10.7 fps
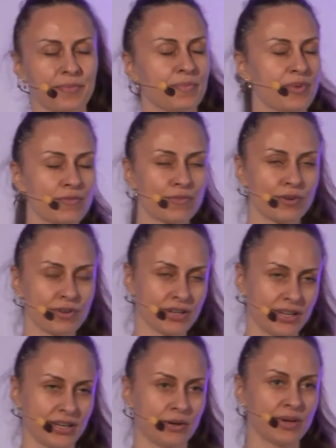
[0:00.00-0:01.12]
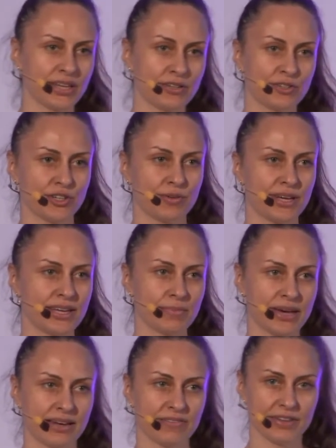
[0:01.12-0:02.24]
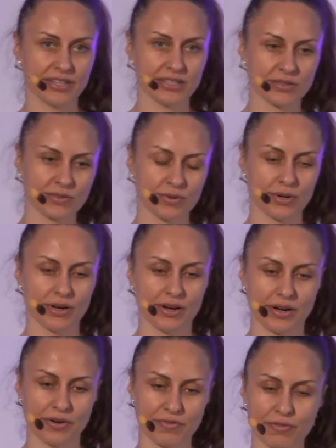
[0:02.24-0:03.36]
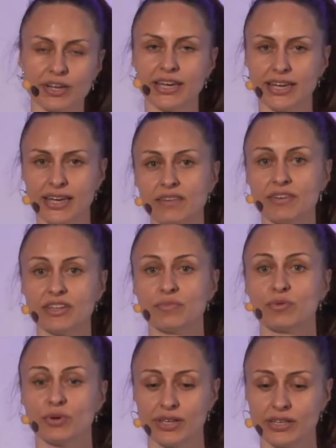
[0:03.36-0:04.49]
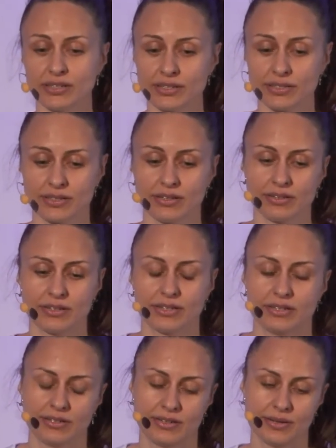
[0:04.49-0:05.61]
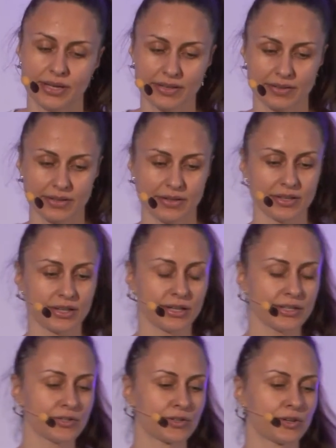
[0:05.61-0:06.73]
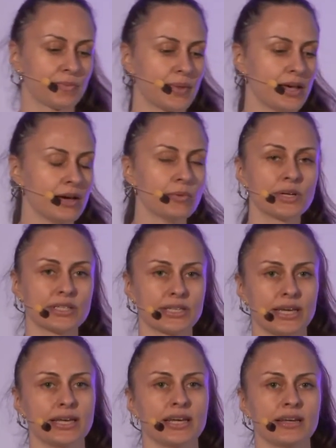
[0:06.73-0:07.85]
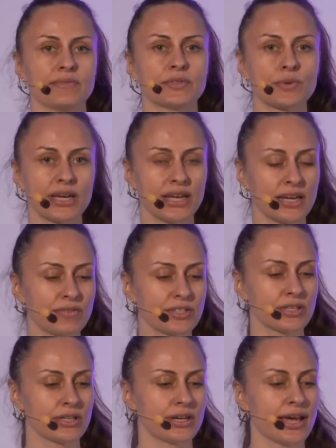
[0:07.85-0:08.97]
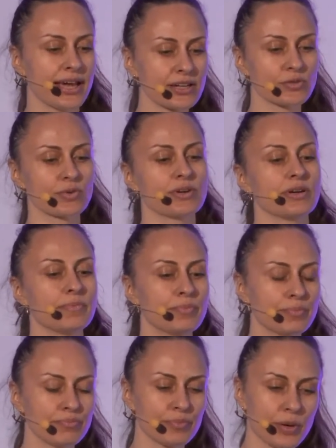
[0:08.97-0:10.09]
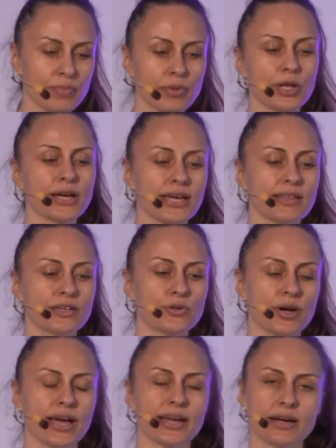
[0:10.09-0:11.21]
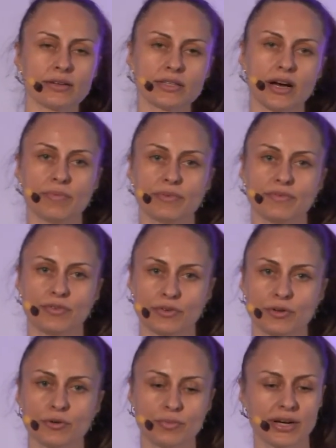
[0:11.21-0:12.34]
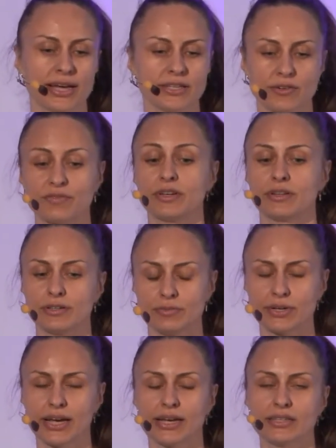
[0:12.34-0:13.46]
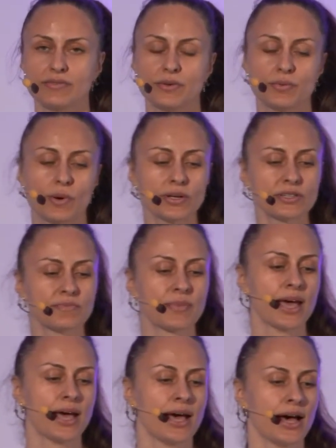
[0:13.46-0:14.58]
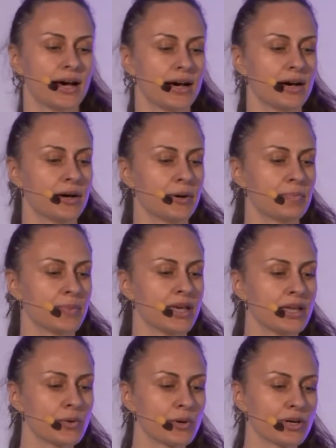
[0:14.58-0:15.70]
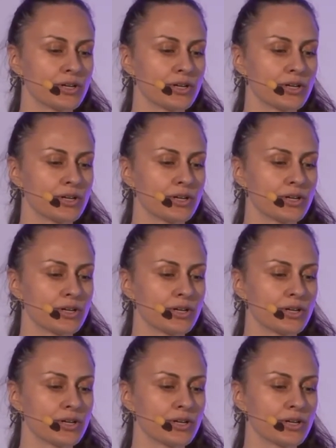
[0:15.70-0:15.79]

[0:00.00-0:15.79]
before going into generating manifests for Knative and deploy this on in the cluster, what is Knative? So Knative is an extra a plugin that you're adding on top of your Kubernetes or vanilla Kubernetes if you want, in order